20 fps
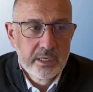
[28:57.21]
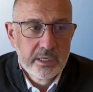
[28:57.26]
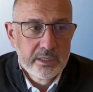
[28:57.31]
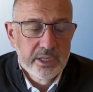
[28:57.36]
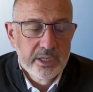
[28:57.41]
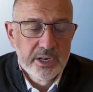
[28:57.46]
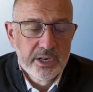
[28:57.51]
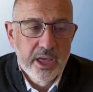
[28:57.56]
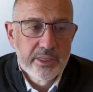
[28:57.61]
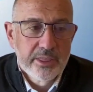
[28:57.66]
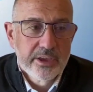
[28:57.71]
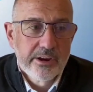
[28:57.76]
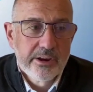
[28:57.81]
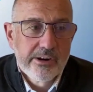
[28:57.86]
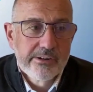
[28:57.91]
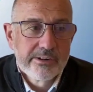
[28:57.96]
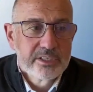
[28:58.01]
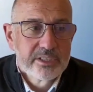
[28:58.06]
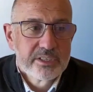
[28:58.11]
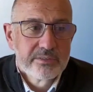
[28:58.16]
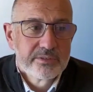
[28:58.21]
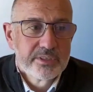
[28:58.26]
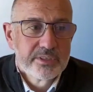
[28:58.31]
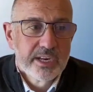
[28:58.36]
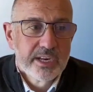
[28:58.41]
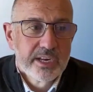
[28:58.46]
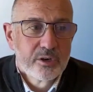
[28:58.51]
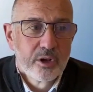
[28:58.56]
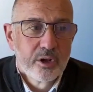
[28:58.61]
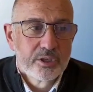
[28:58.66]
than other areas of
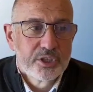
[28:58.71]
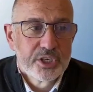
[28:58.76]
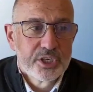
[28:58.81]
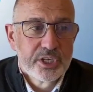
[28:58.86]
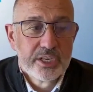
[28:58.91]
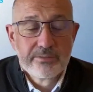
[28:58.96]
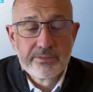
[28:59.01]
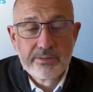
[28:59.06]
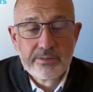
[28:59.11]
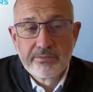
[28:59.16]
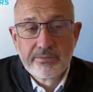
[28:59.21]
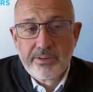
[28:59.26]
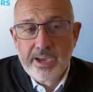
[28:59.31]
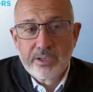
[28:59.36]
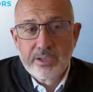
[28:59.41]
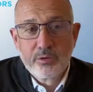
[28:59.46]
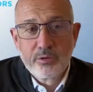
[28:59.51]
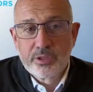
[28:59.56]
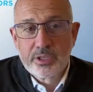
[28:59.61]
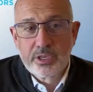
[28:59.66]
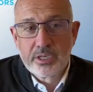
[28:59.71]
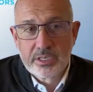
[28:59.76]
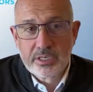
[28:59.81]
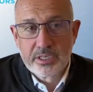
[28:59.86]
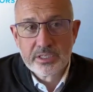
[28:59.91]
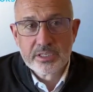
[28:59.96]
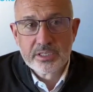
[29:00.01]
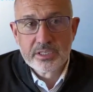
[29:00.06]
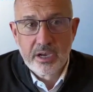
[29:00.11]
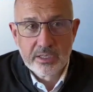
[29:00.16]
technology, if in fact you think it
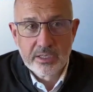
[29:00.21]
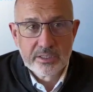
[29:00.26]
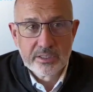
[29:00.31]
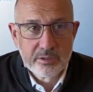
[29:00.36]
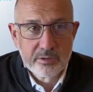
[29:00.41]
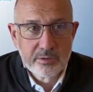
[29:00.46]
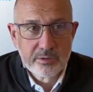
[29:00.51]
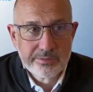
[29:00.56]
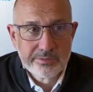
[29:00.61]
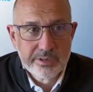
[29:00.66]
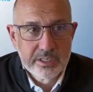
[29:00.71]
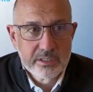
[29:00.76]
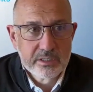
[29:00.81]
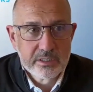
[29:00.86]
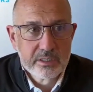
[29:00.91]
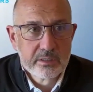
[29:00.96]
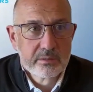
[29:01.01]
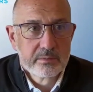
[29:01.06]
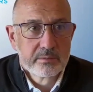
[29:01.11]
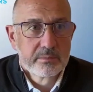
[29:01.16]
is harder to invest in?